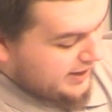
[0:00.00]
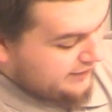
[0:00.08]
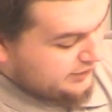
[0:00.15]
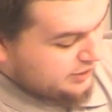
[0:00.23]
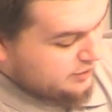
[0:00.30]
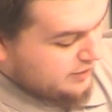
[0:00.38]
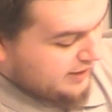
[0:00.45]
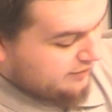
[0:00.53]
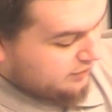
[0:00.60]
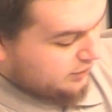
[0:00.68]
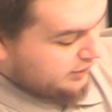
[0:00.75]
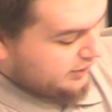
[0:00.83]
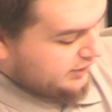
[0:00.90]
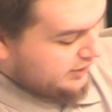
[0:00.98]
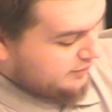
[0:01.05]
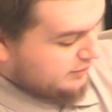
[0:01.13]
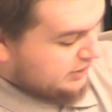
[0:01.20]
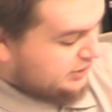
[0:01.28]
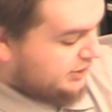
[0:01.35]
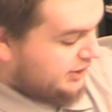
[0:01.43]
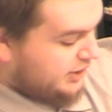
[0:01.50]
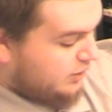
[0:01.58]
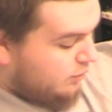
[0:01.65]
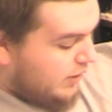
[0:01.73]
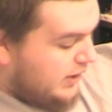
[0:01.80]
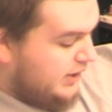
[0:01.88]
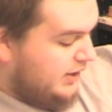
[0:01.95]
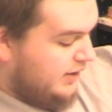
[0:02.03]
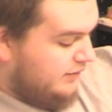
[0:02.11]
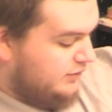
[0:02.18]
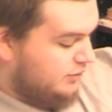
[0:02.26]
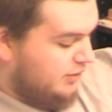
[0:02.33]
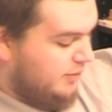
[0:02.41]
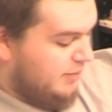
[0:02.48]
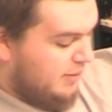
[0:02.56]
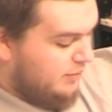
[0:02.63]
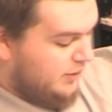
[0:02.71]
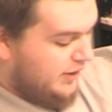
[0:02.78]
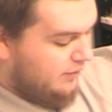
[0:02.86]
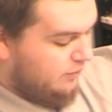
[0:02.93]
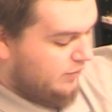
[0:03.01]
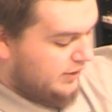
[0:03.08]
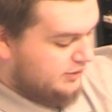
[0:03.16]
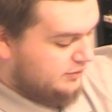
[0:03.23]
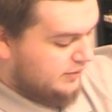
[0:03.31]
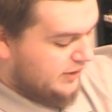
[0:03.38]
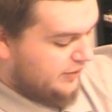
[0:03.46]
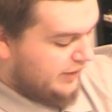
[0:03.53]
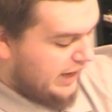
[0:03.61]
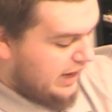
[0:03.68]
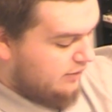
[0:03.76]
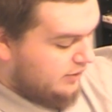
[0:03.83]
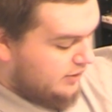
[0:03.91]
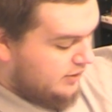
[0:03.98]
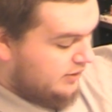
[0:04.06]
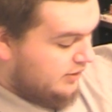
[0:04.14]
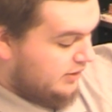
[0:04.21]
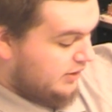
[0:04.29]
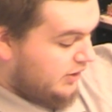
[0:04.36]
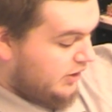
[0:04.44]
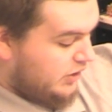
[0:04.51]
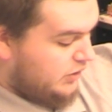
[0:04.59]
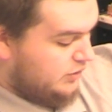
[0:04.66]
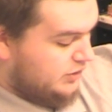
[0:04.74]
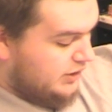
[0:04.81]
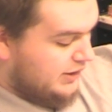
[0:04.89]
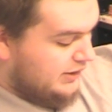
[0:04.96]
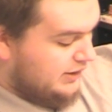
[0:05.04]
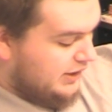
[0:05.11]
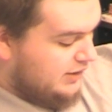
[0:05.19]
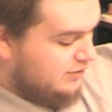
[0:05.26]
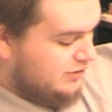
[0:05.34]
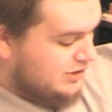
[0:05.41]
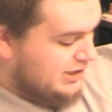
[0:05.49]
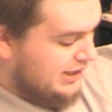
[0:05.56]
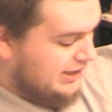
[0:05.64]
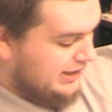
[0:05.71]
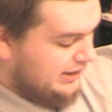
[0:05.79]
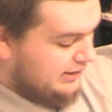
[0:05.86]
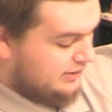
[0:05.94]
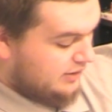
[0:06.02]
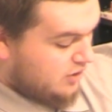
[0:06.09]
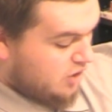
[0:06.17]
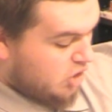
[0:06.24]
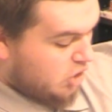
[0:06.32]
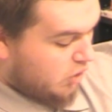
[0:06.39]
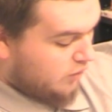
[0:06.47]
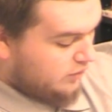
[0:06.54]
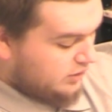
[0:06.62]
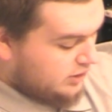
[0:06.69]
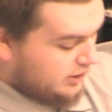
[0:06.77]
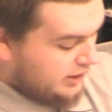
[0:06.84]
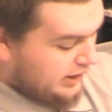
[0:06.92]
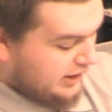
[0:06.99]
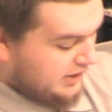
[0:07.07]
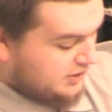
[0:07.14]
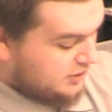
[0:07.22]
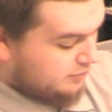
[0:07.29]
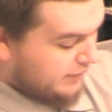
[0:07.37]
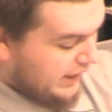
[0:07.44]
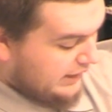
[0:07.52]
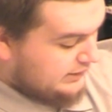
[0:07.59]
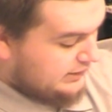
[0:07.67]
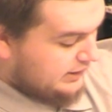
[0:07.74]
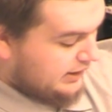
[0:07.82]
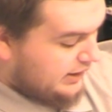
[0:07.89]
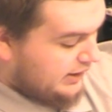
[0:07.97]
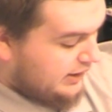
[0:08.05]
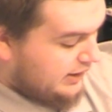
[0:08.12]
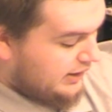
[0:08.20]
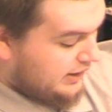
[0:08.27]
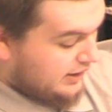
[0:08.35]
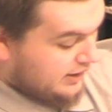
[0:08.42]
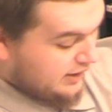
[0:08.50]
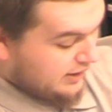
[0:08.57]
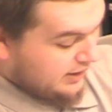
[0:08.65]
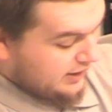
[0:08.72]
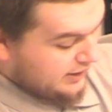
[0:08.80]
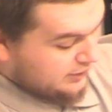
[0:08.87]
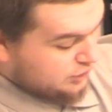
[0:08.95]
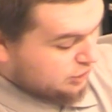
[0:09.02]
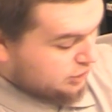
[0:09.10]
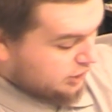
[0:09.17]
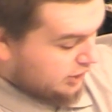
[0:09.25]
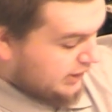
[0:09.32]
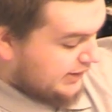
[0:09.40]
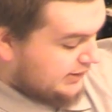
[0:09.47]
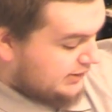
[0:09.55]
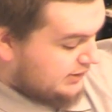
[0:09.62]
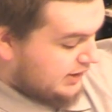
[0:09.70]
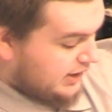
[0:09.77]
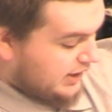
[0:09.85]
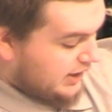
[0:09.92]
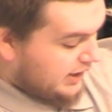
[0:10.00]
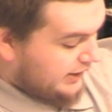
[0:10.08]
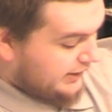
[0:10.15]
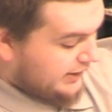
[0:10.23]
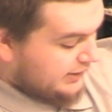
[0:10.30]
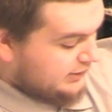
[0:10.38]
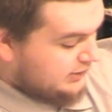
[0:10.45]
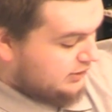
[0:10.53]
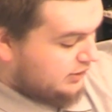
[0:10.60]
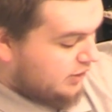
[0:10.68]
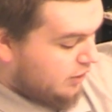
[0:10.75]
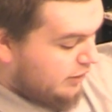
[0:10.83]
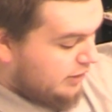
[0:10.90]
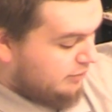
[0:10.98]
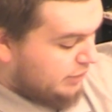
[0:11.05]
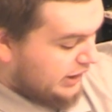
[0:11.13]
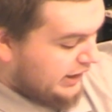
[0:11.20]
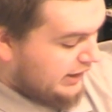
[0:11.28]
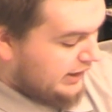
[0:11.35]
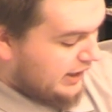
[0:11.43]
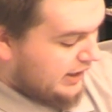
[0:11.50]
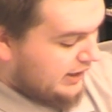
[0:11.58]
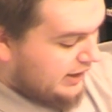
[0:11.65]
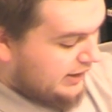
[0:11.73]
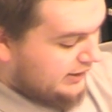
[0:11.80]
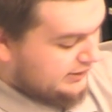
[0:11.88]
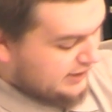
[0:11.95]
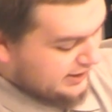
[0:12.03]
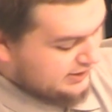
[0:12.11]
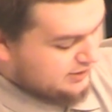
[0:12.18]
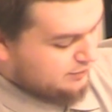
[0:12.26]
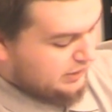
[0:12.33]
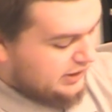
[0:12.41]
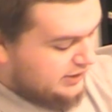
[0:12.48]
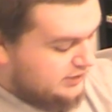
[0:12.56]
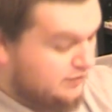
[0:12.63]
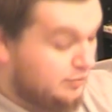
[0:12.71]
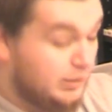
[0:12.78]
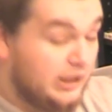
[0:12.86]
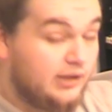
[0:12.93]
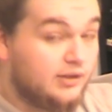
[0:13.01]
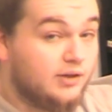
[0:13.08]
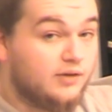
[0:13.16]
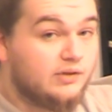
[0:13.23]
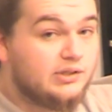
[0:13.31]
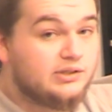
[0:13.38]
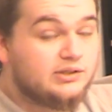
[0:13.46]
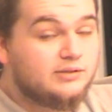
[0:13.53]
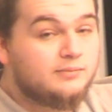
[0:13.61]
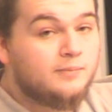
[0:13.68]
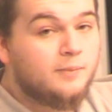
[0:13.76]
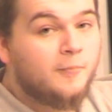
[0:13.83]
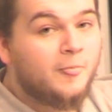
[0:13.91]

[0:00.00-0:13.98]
After you have learned material well enough to remember it once without error, you should continue studying. Overlearning is your best insurance against going blank on a test because of being nervous.